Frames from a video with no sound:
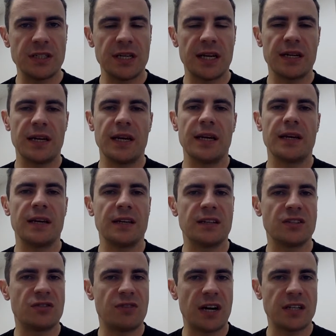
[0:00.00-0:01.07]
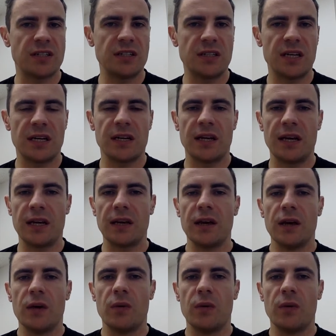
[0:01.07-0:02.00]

technique, a distraction technique.